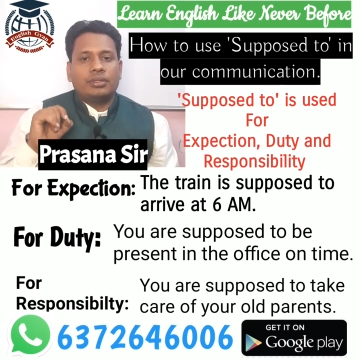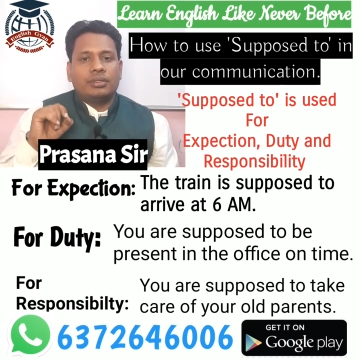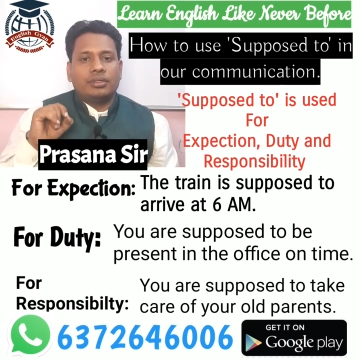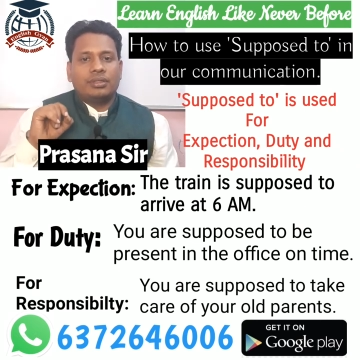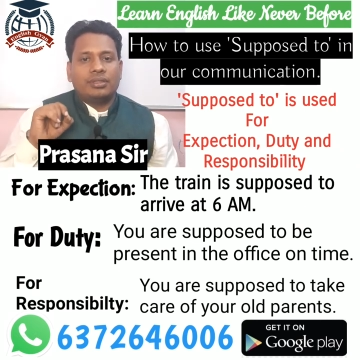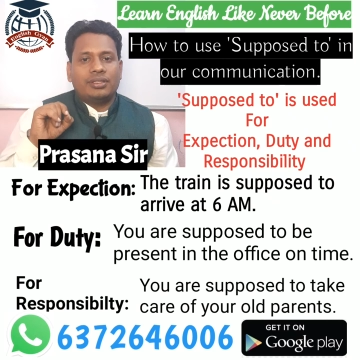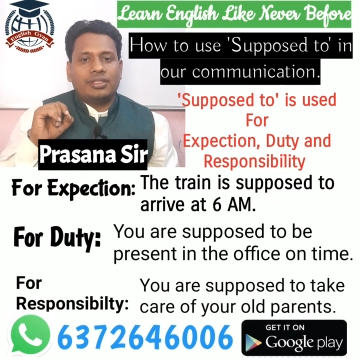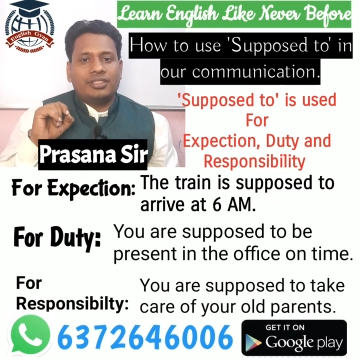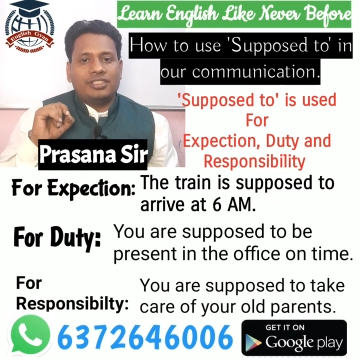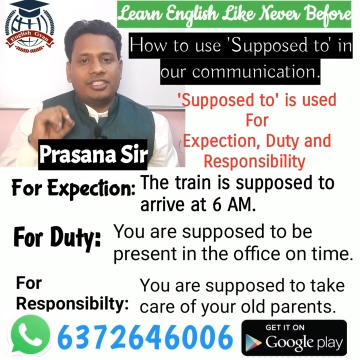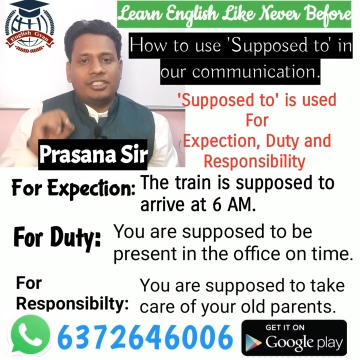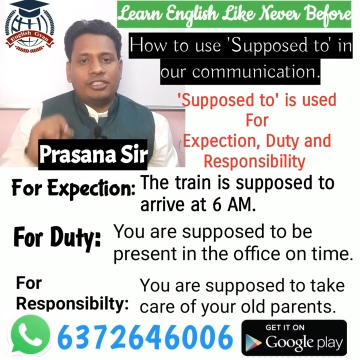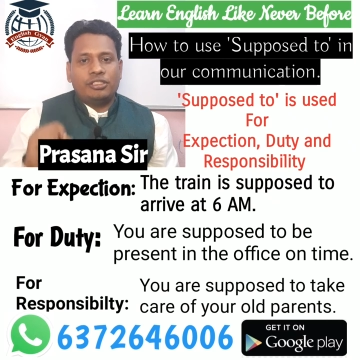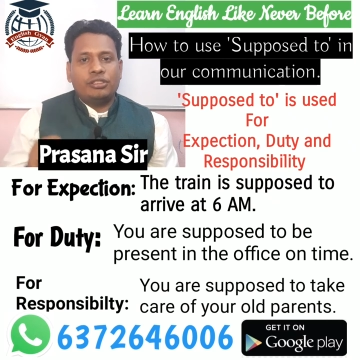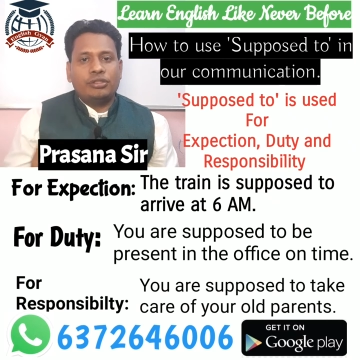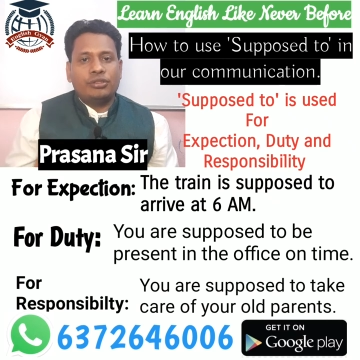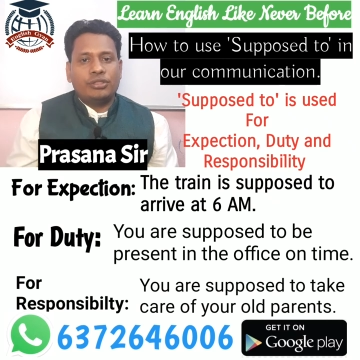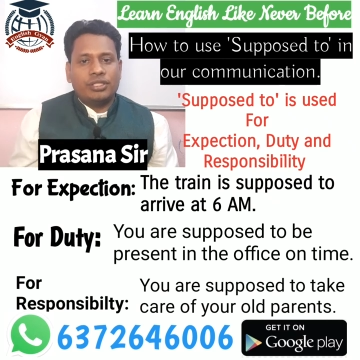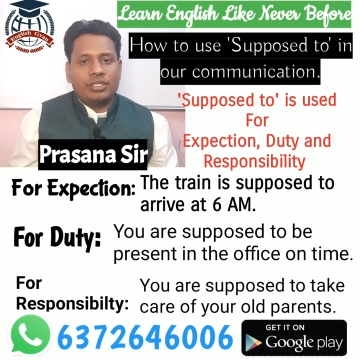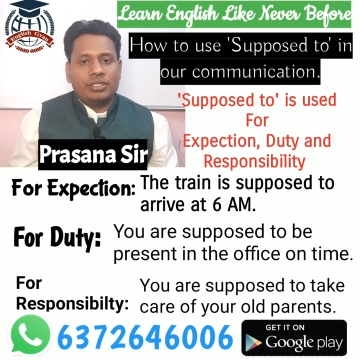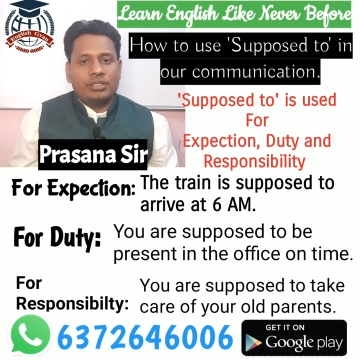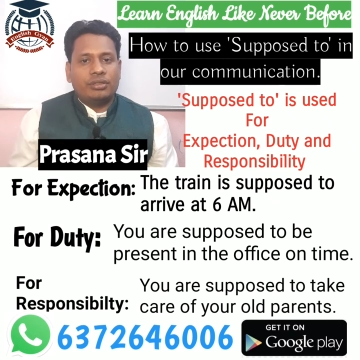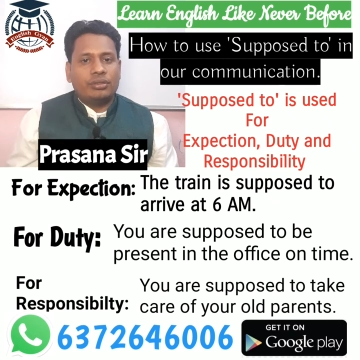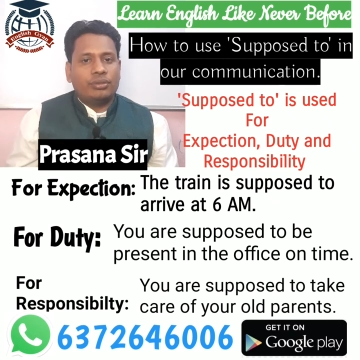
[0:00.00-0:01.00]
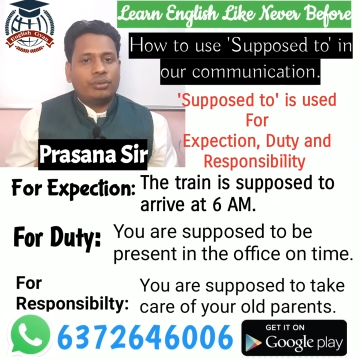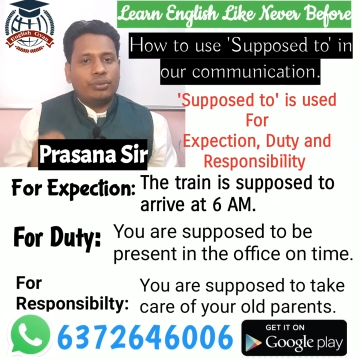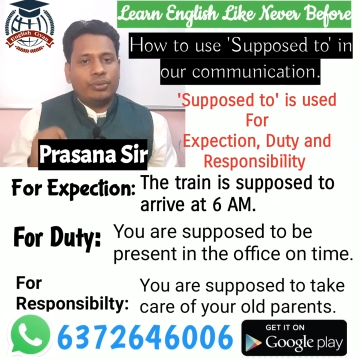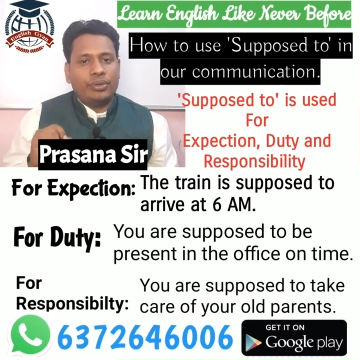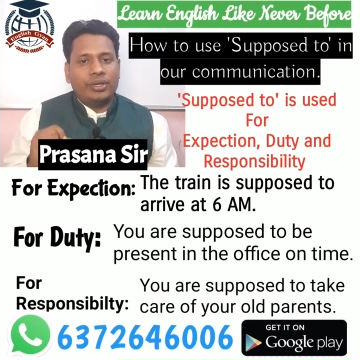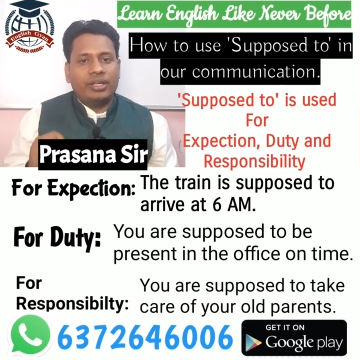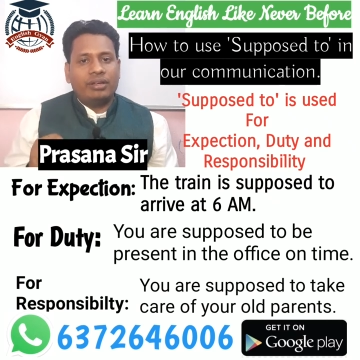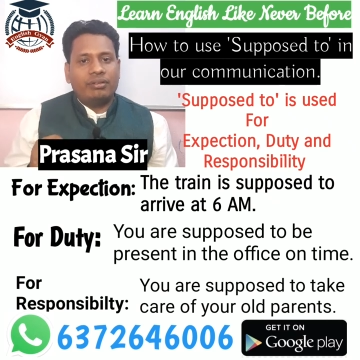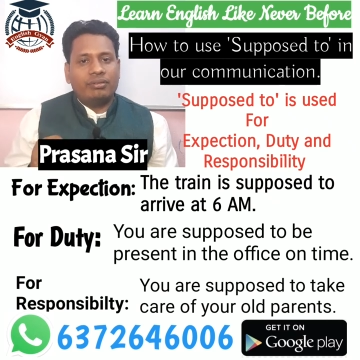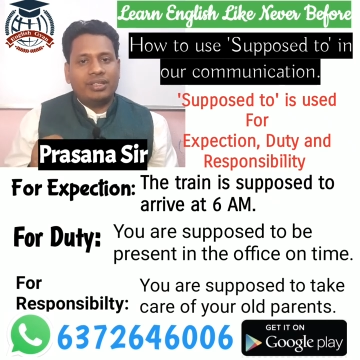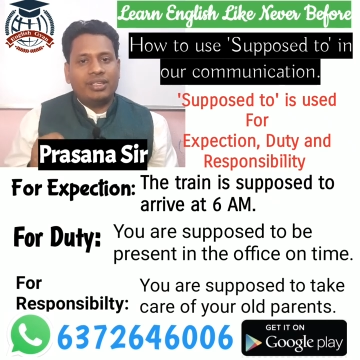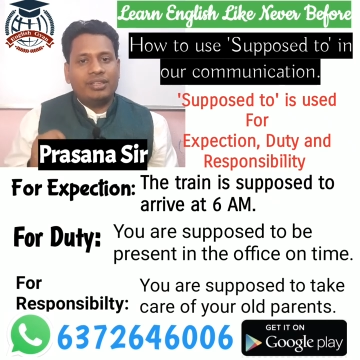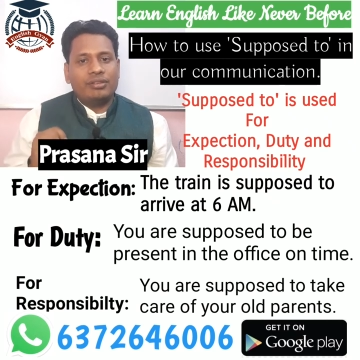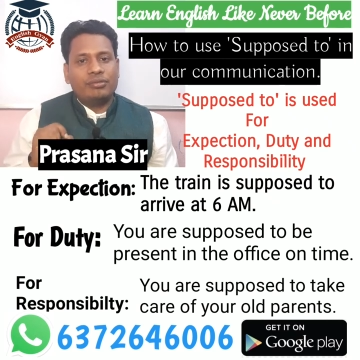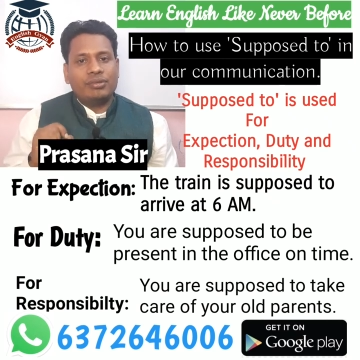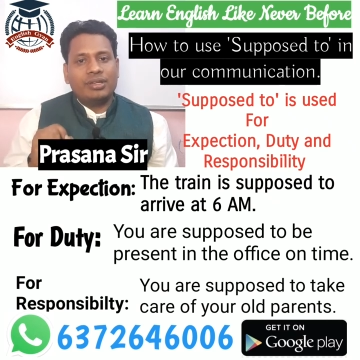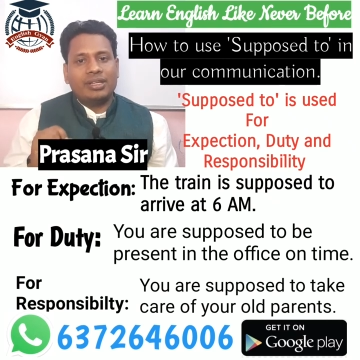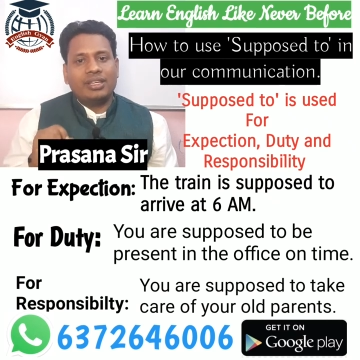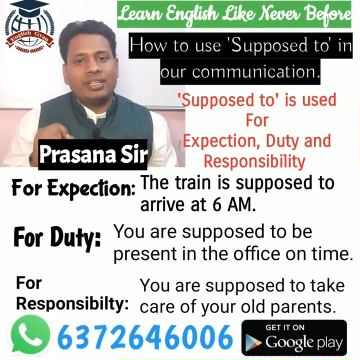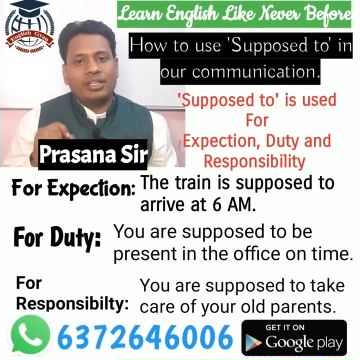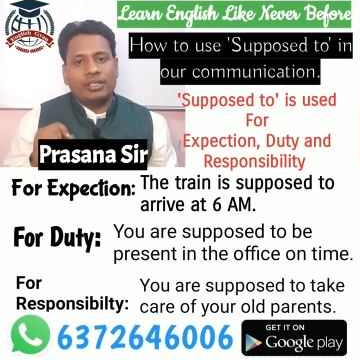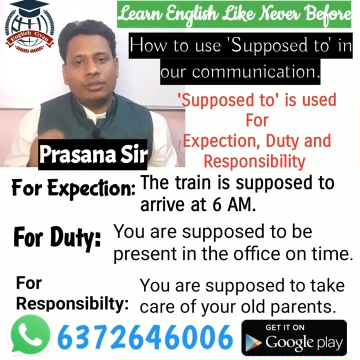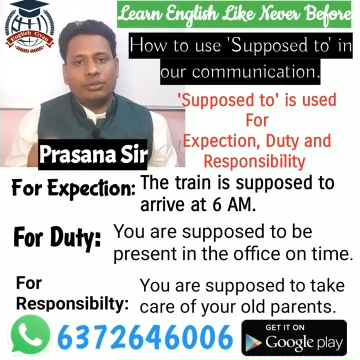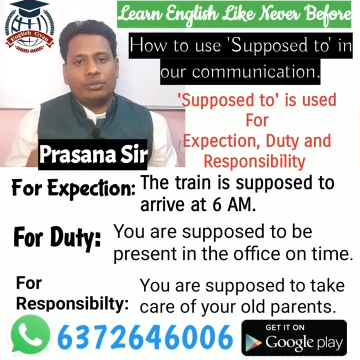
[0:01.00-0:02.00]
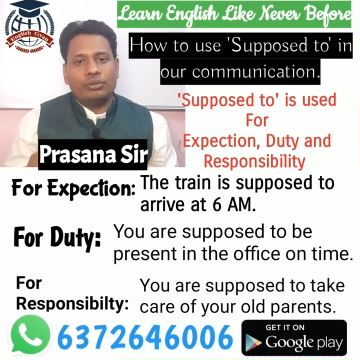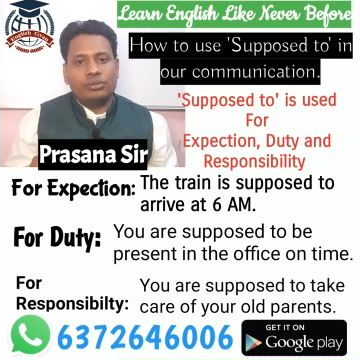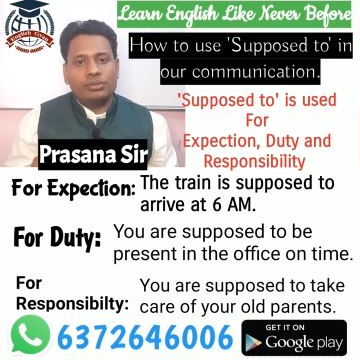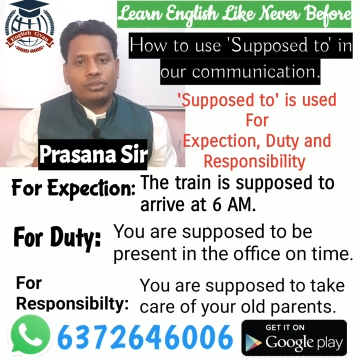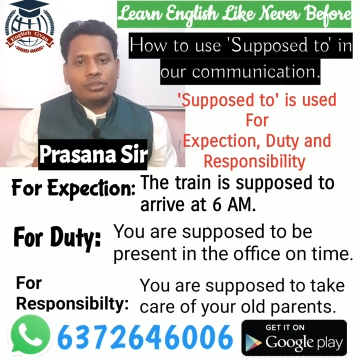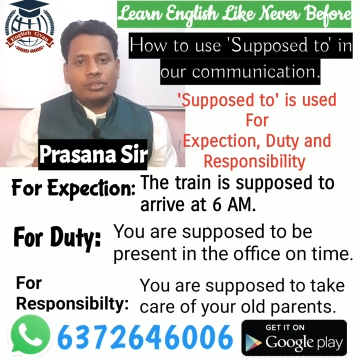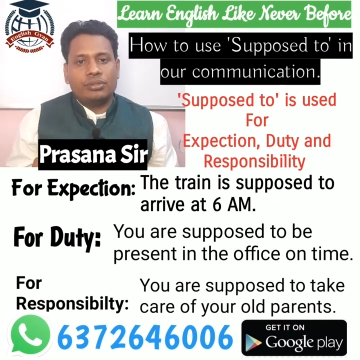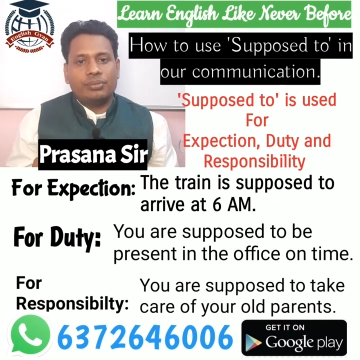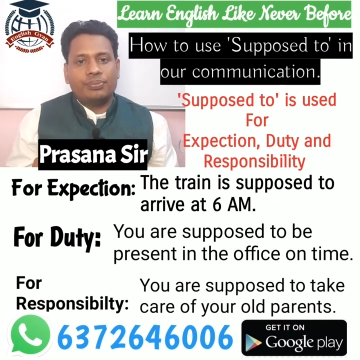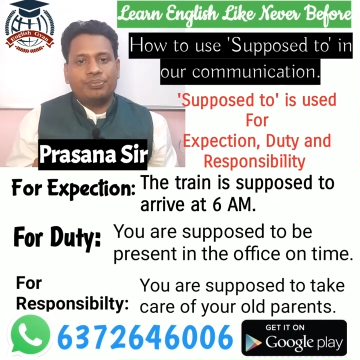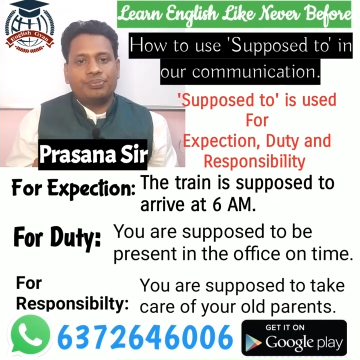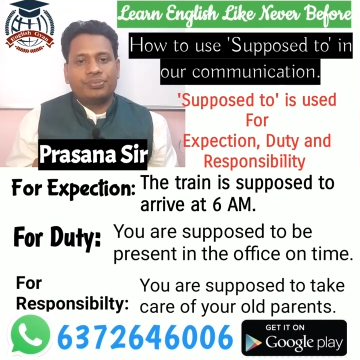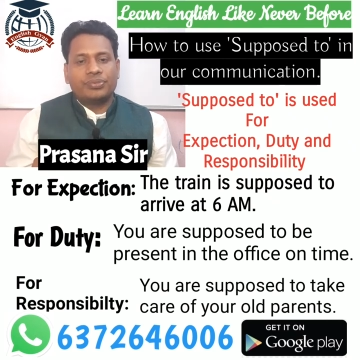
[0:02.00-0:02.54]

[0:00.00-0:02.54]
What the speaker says: the situation where you can use